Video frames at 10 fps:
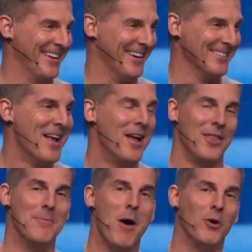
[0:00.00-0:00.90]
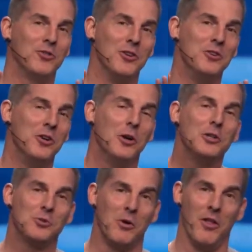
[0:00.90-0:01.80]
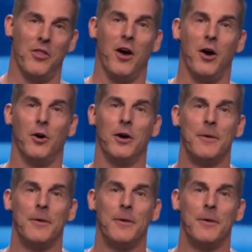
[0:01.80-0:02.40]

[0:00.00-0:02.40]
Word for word: the years. The most unusual, though,